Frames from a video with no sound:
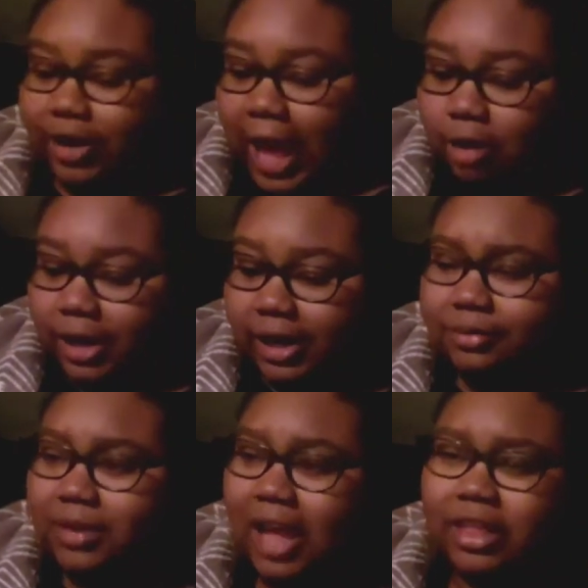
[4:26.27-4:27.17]
0
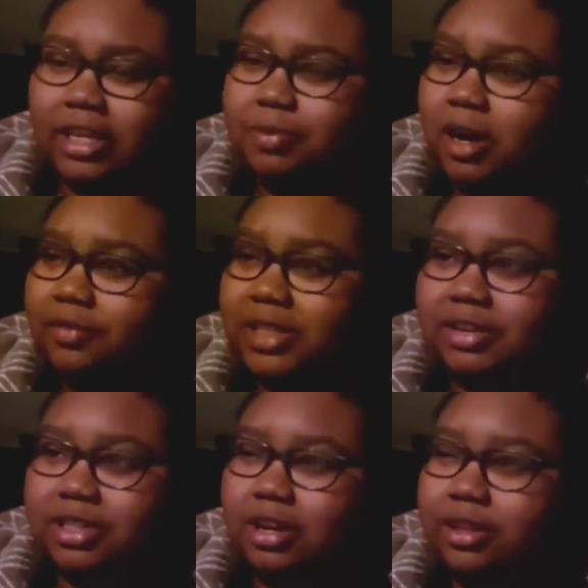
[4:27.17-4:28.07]
Hour. I think it's part
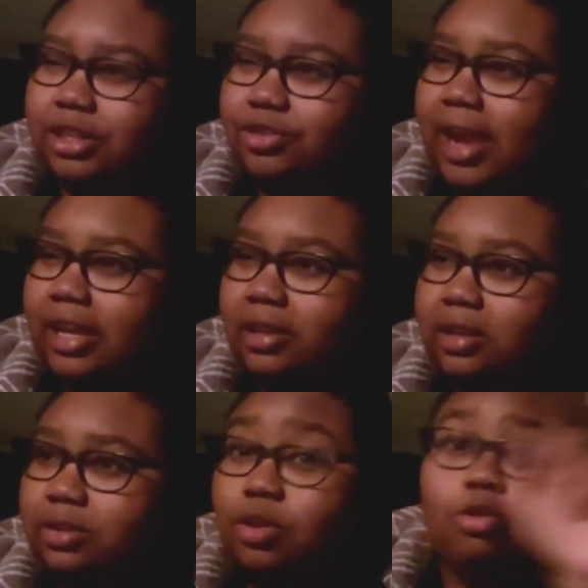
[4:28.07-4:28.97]
of a series called
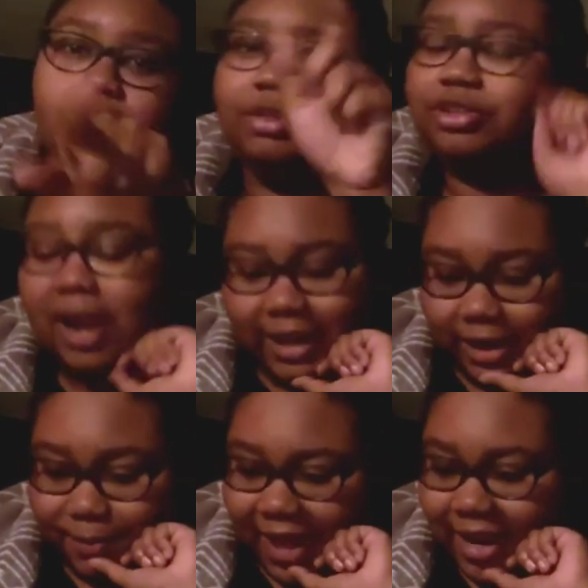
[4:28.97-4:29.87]
The Order of the
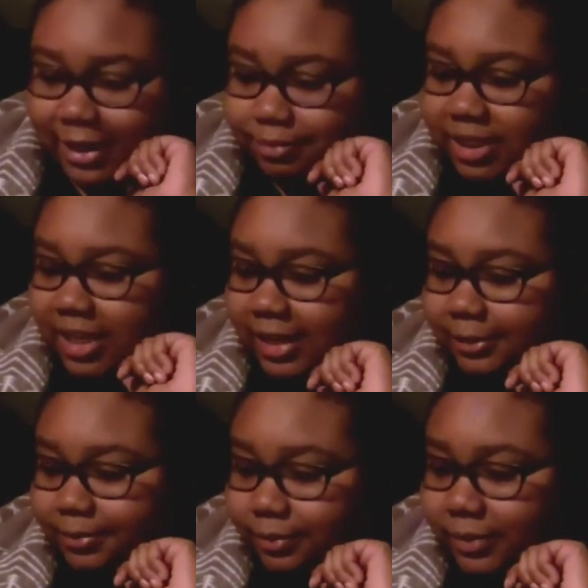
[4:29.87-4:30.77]
Dragon by
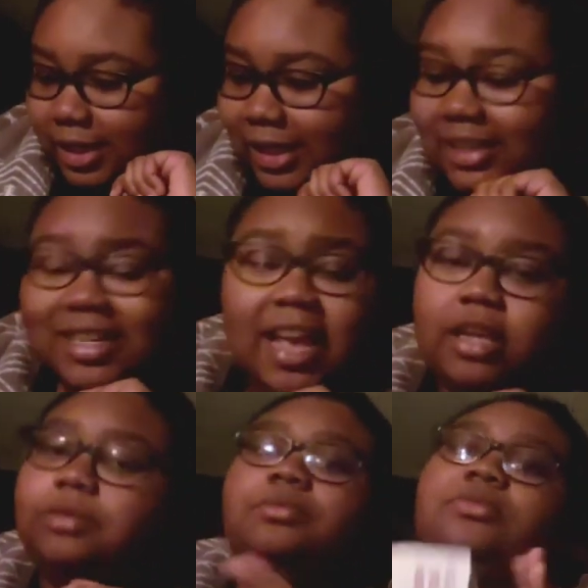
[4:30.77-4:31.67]
Tina
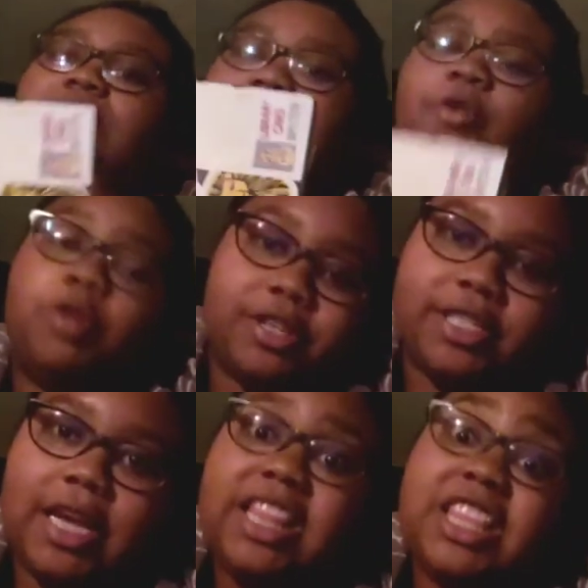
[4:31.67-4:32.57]
Lansneck. The
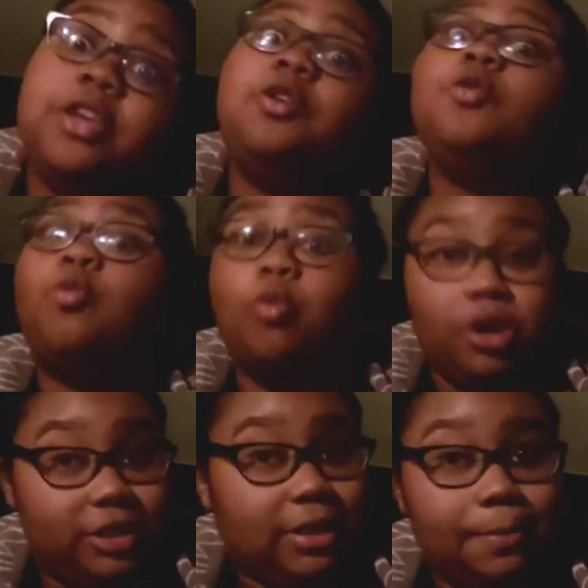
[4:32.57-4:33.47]
worst.
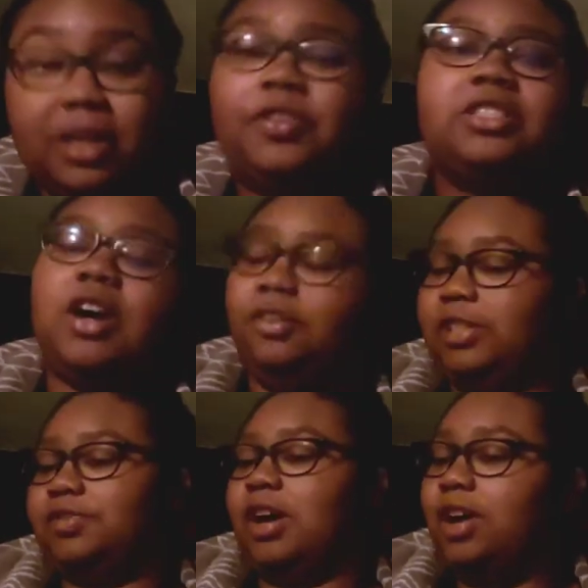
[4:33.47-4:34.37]
First
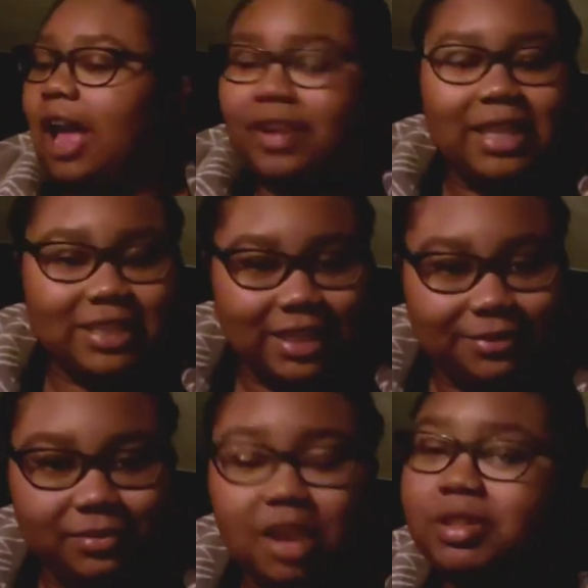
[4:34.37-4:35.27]
of all, I read
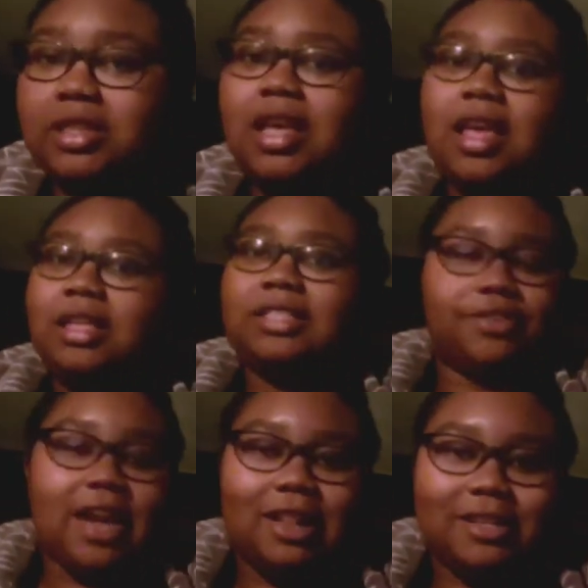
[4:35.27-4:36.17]
that shit. It was
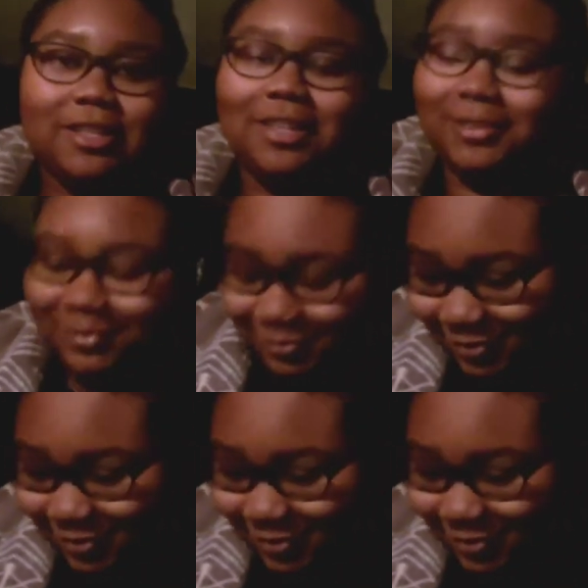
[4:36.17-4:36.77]
$0.